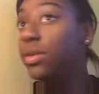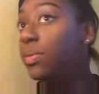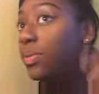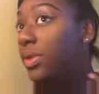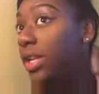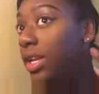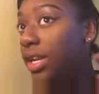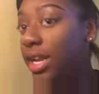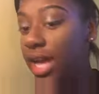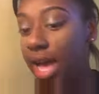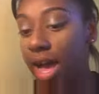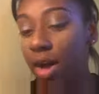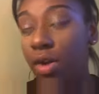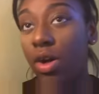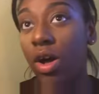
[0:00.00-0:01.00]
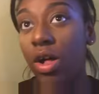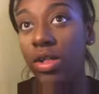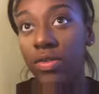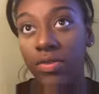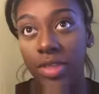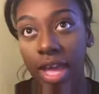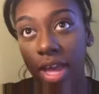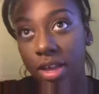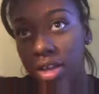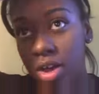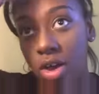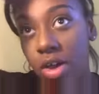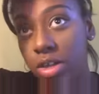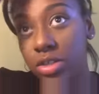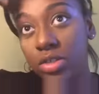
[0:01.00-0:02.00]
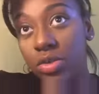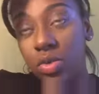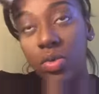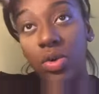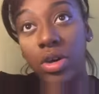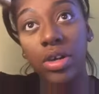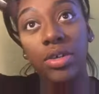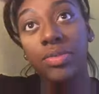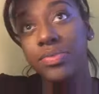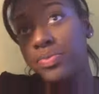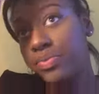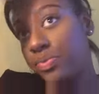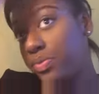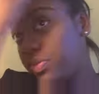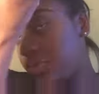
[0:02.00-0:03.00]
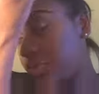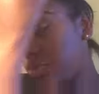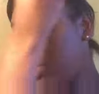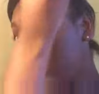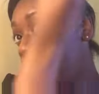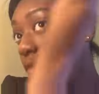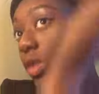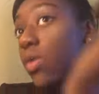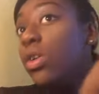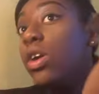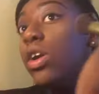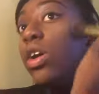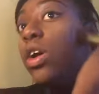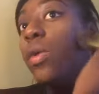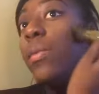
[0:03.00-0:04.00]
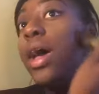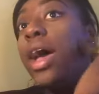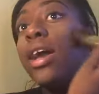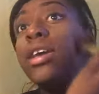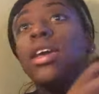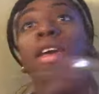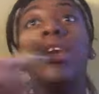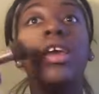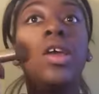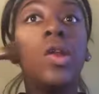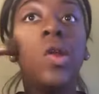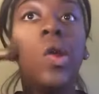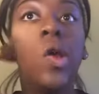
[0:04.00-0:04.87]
blended out all of that contour, we're gonna go back and